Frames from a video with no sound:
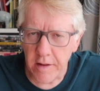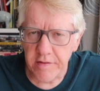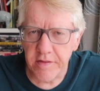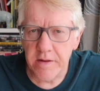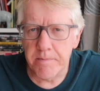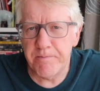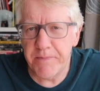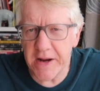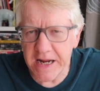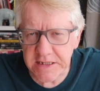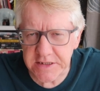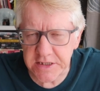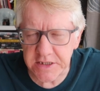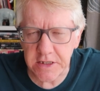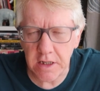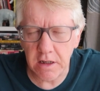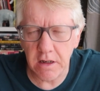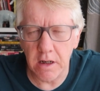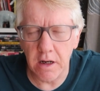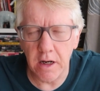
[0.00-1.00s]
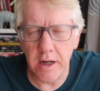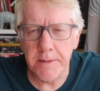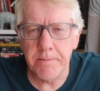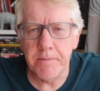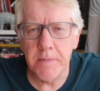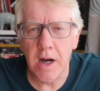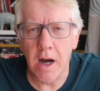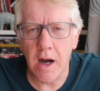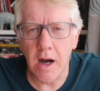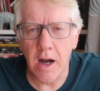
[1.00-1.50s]
The best
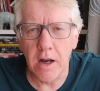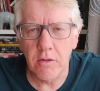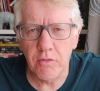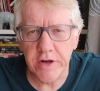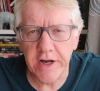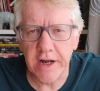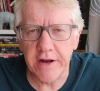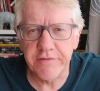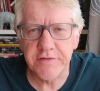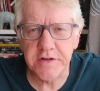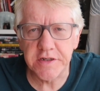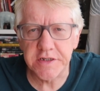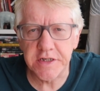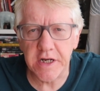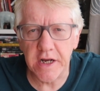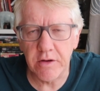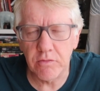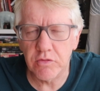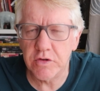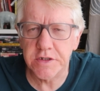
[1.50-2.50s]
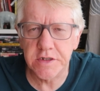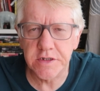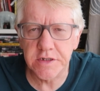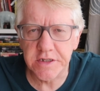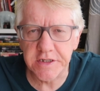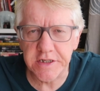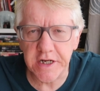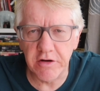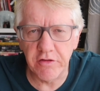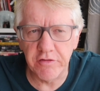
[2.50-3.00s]
climb, I would have to say, was the
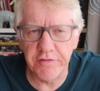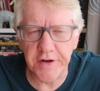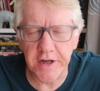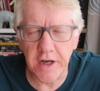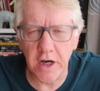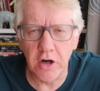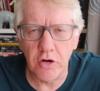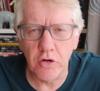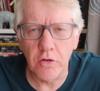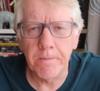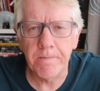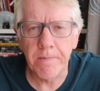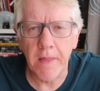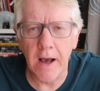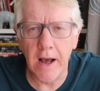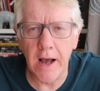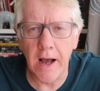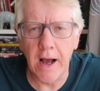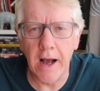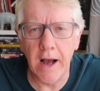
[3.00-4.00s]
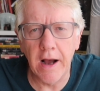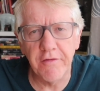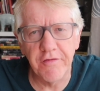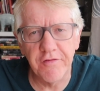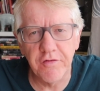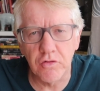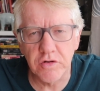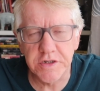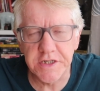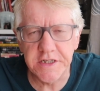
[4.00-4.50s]
Stelvio.
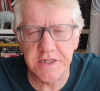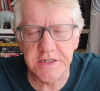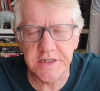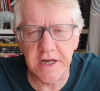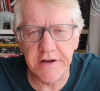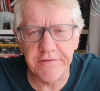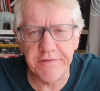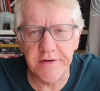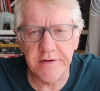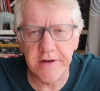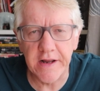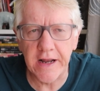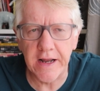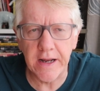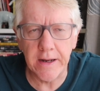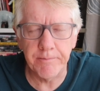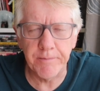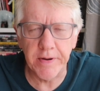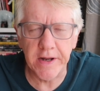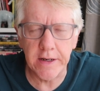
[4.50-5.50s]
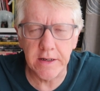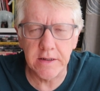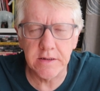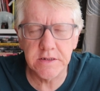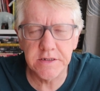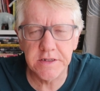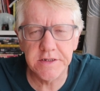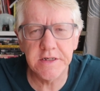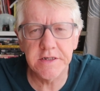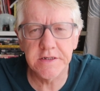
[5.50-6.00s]
47
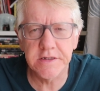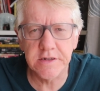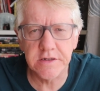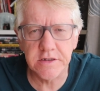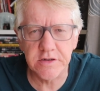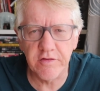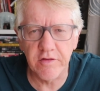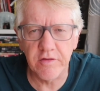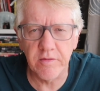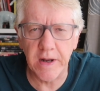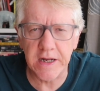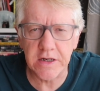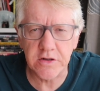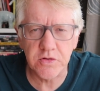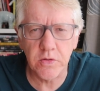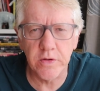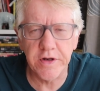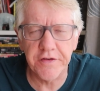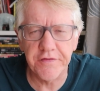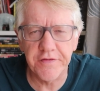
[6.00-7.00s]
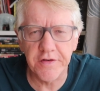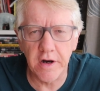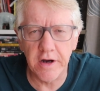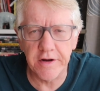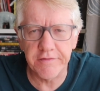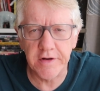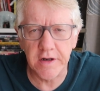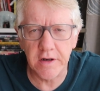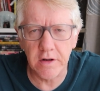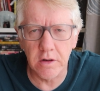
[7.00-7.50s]
hairpins, distance of about
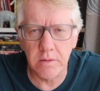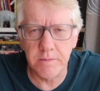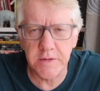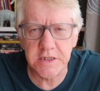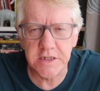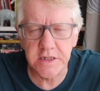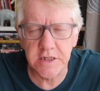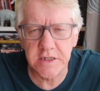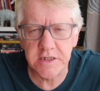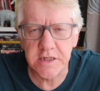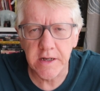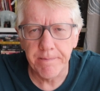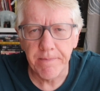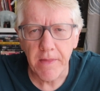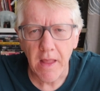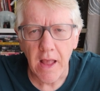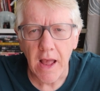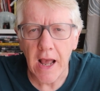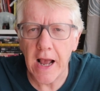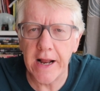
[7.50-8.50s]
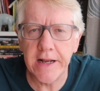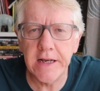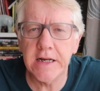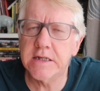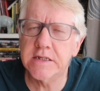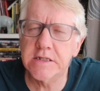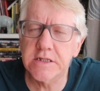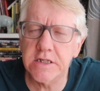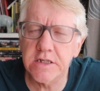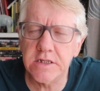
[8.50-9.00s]
25 kilometres. And
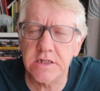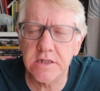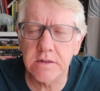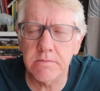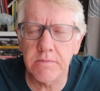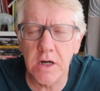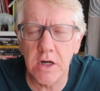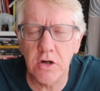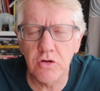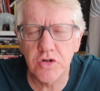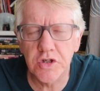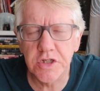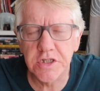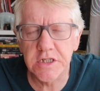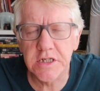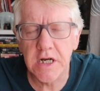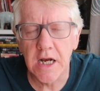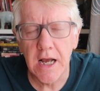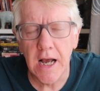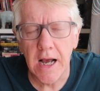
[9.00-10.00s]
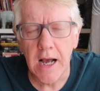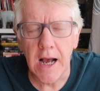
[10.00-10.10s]
it's just the most...